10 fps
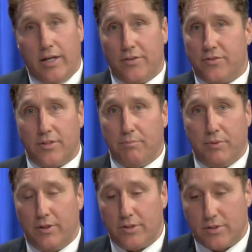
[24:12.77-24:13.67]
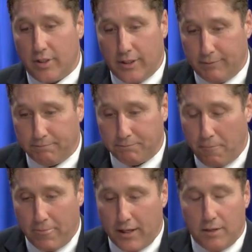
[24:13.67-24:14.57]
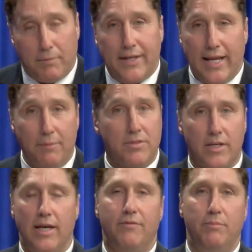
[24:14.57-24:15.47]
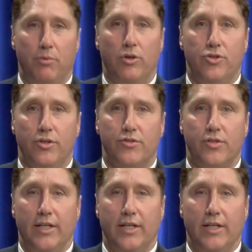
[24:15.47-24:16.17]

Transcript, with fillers: It's simple. It's um, my name is Kevin Borges,